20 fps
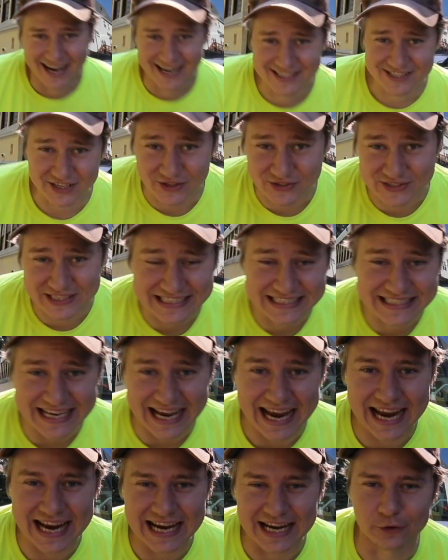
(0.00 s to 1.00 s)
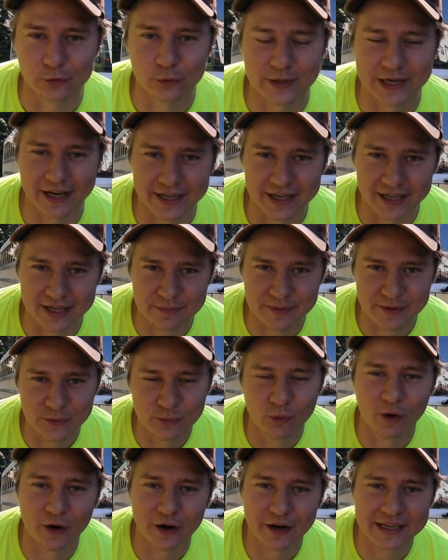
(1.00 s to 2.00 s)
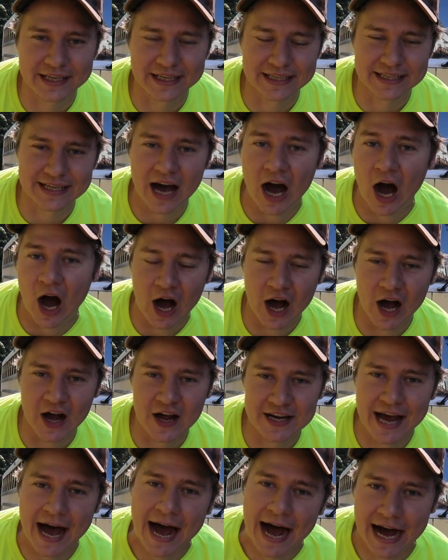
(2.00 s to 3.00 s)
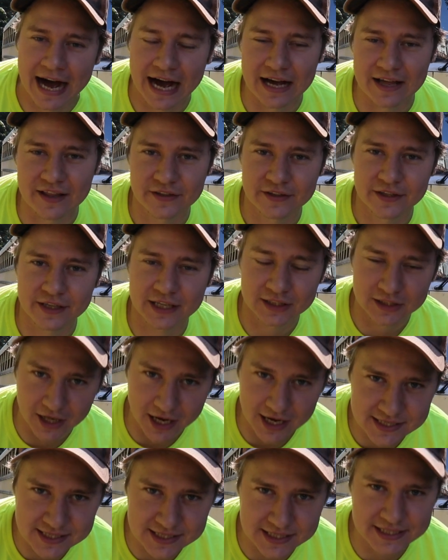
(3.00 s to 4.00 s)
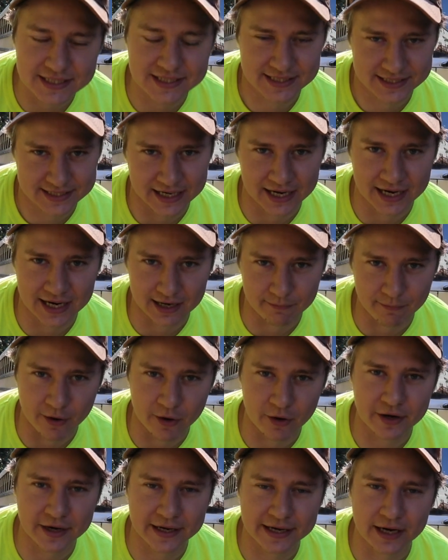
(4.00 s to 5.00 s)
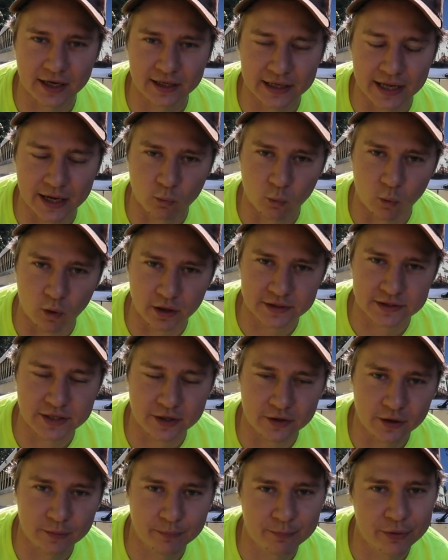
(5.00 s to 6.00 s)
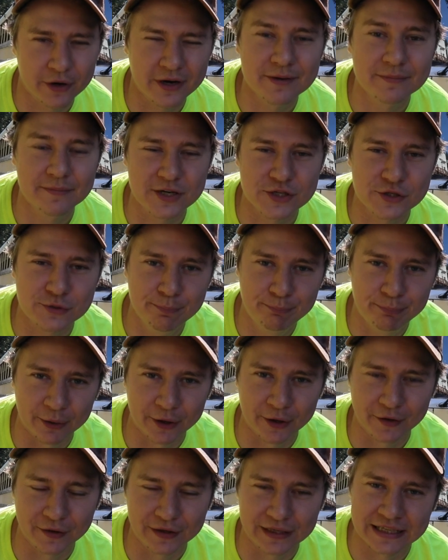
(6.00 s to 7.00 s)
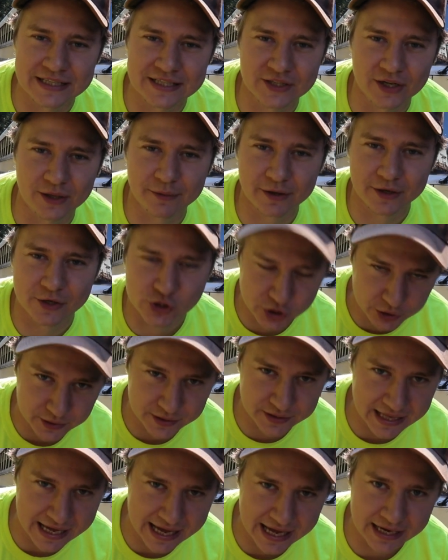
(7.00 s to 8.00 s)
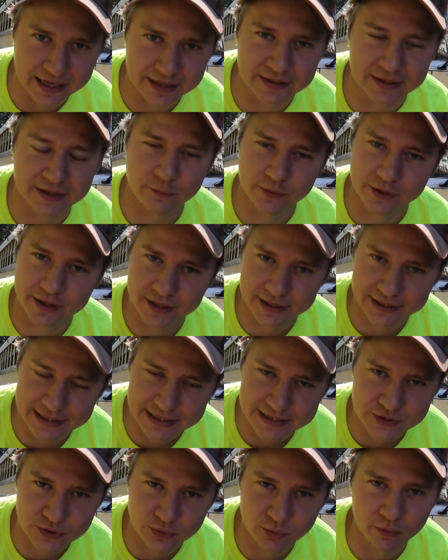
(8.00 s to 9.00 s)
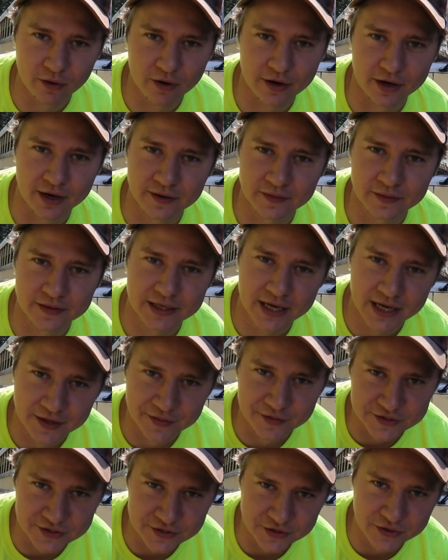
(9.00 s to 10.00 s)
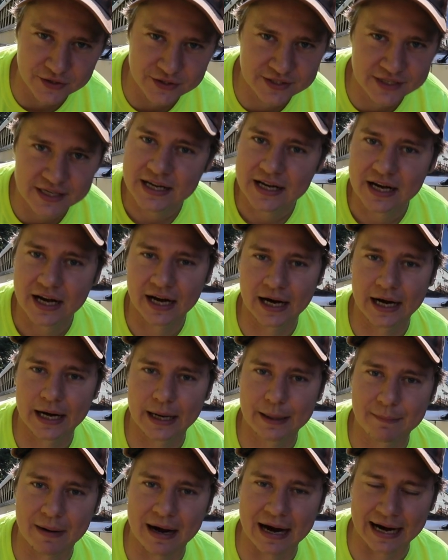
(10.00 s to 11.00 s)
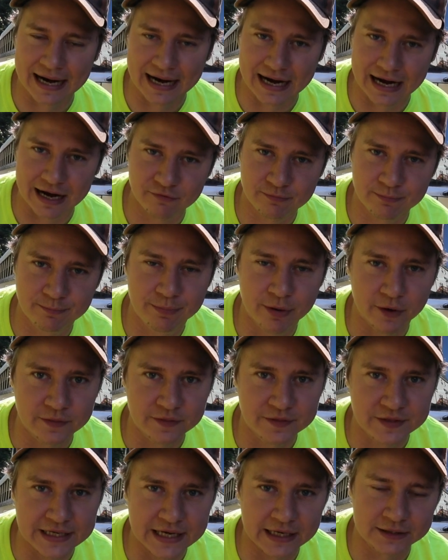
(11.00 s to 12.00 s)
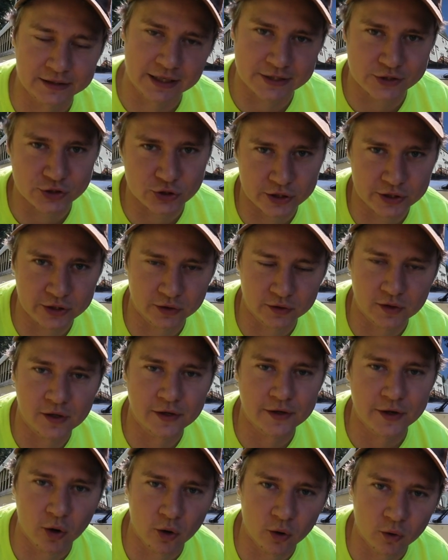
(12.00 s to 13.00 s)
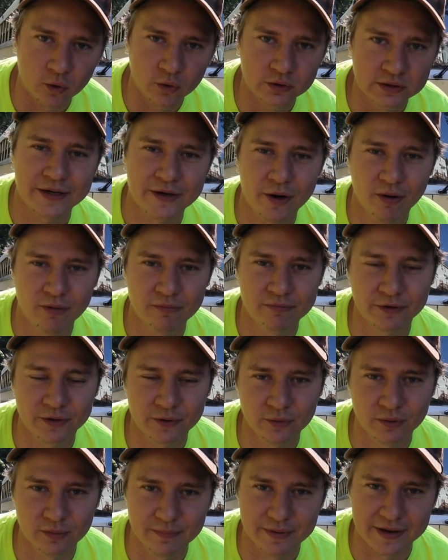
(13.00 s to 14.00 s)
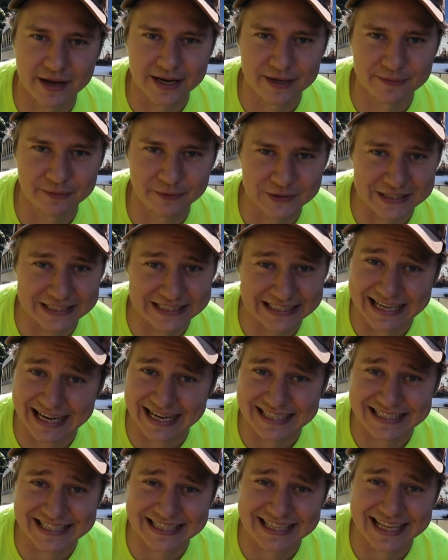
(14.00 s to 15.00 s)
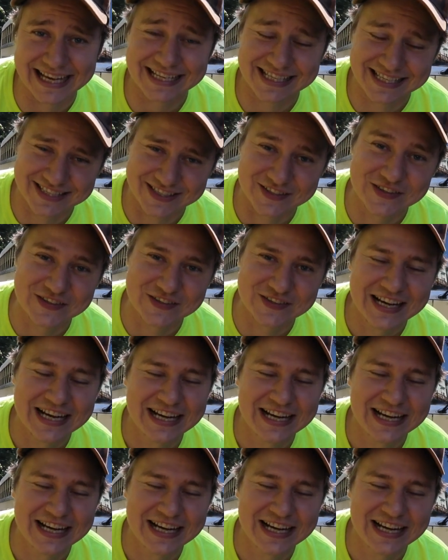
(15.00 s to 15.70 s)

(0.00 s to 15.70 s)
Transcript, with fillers: And so today we are going to be working on the closets. I already got like one door pretty much built, and so I'm going to show you that, and then we're going to get to work on the other doors. I have put the electrical on hold, and hopefully we'll be able to get to that soon.